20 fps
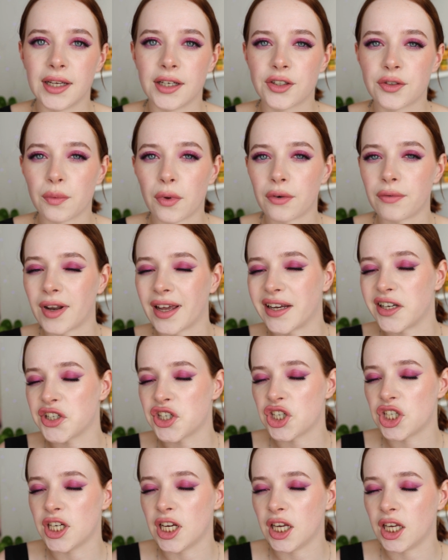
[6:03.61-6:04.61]
It's more of like a
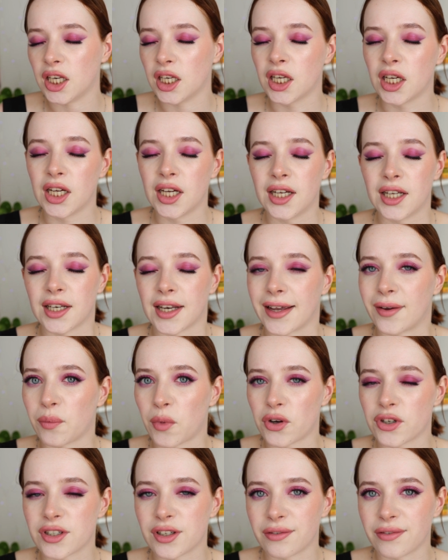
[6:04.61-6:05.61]
sheen, like
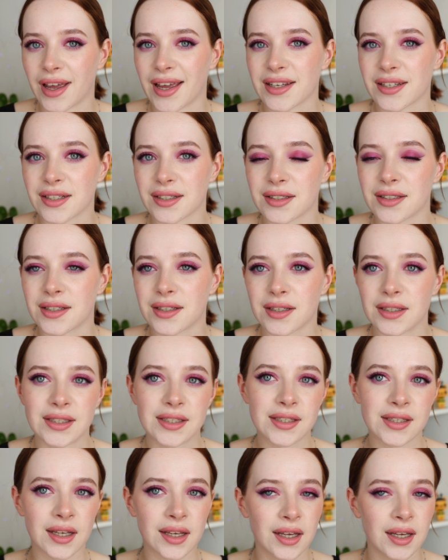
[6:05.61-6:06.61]
most of
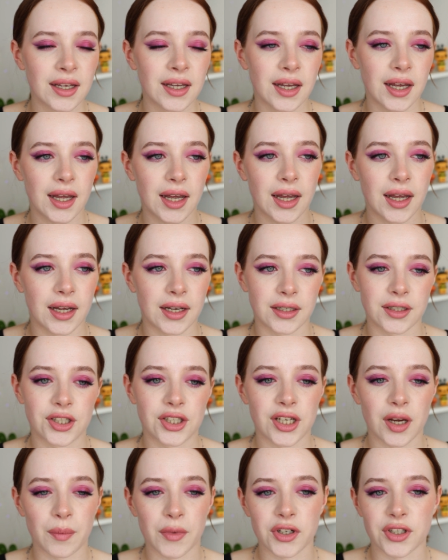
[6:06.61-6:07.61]
Essence's
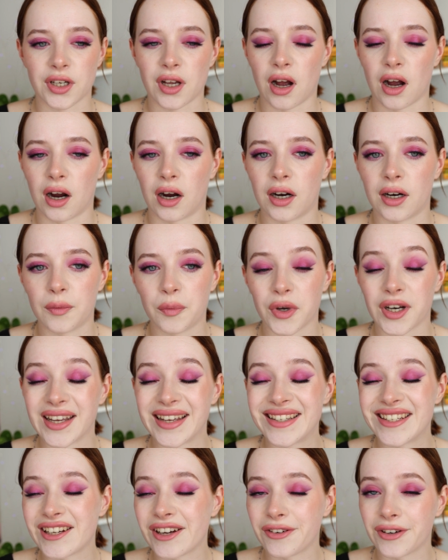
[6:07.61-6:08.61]
shimmers are, but
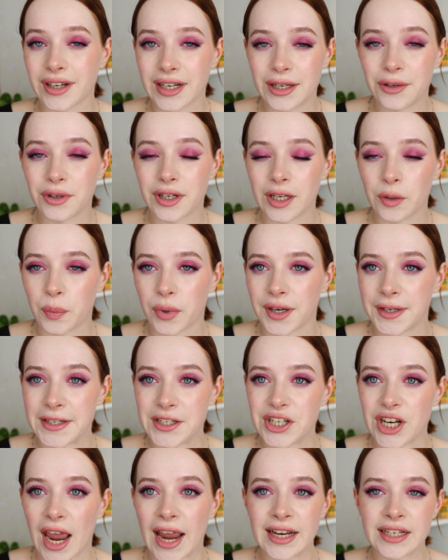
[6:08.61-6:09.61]
it's a really pretty
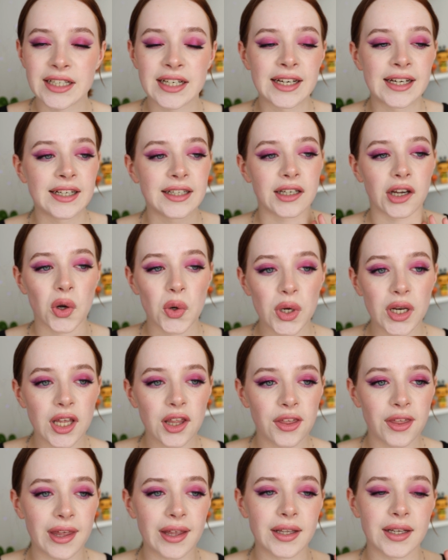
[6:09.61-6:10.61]
shade. The only
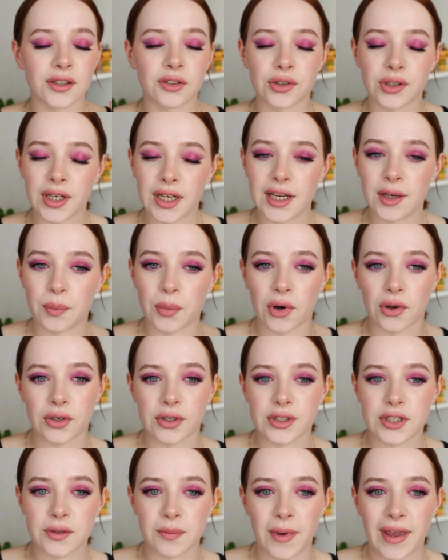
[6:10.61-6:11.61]
thing that really
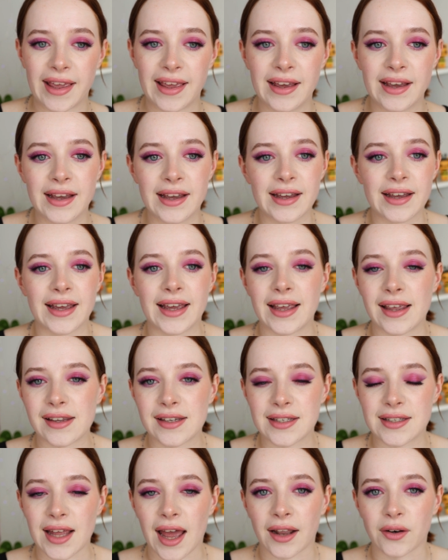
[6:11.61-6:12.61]
bothers me
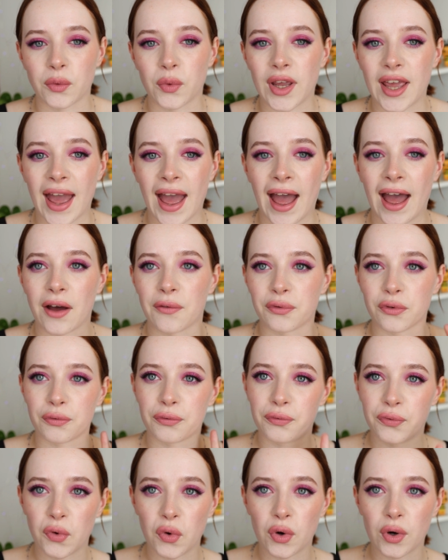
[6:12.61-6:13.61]
is that we have
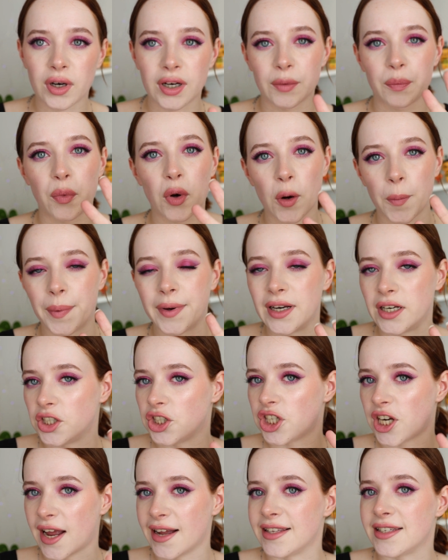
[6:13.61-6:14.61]
4 purplish
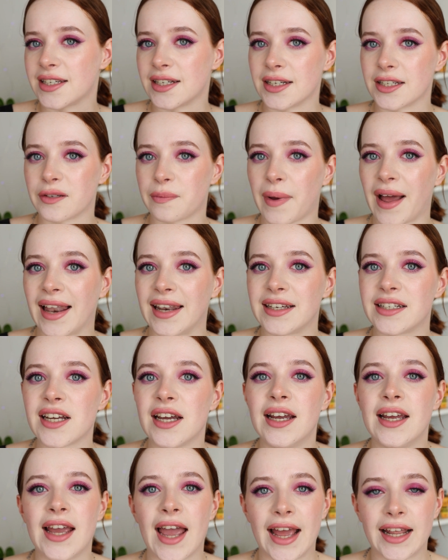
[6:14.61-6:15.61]
shades in this palette
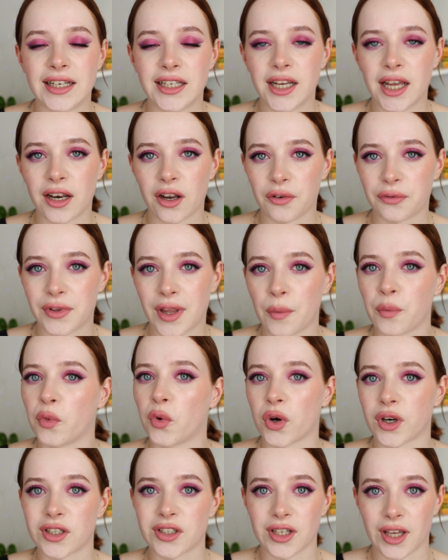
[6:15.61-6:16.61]
and none of them
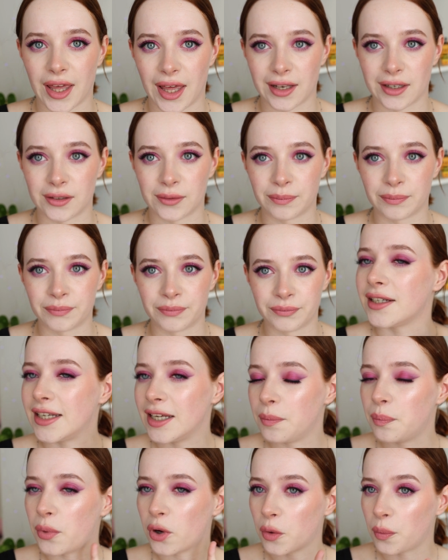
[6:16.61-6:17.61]
work together. The
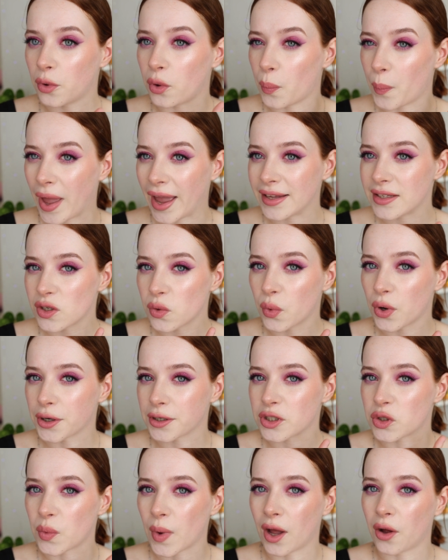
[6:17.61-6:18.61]
deep purple matte
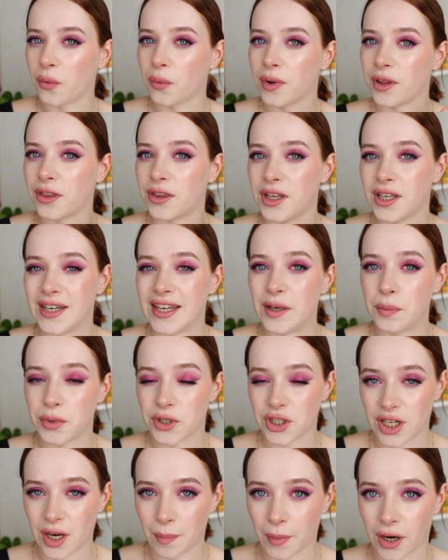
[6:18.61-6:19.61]
works well with the deep
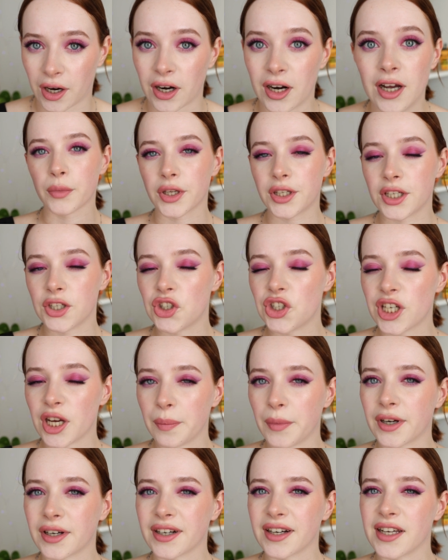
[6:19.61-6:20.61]
shimmer, but the
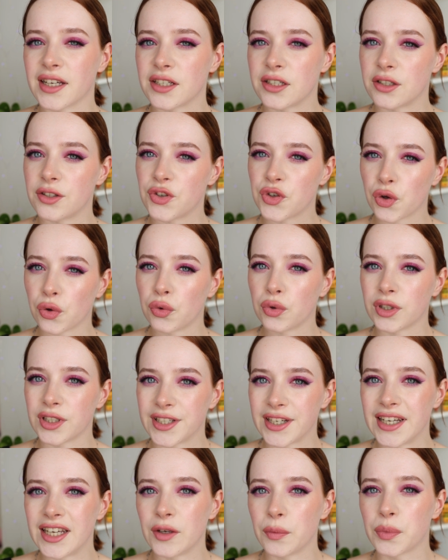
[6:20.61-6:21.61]
shimmer is too
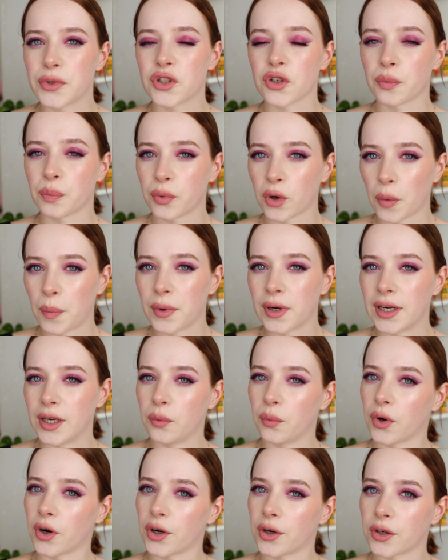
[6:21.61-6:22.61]
deep to properly
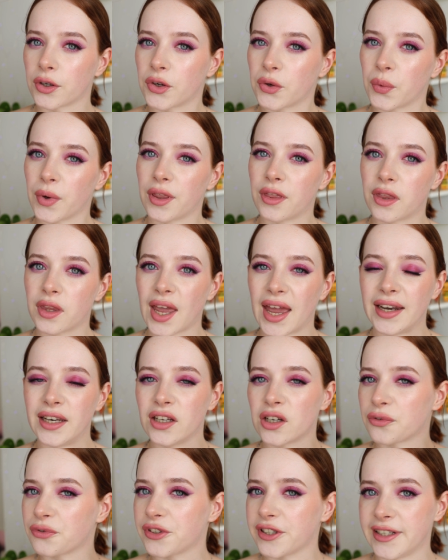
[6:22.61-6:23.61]
work with any
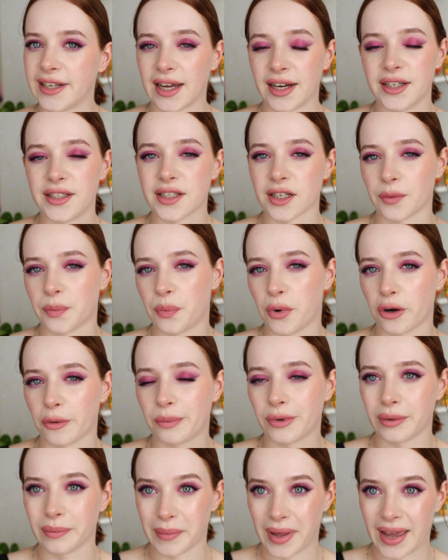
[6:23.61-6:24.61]
of the lighter
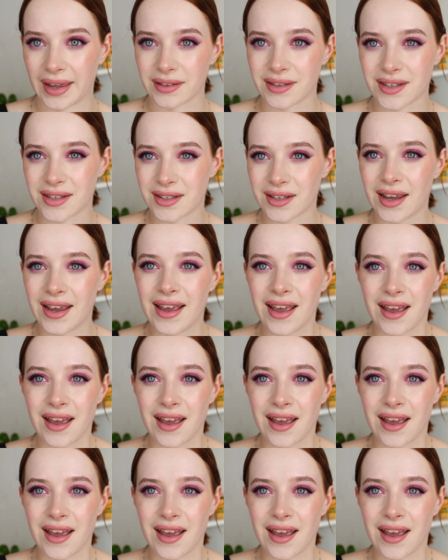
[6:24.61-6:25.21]
purple mattes.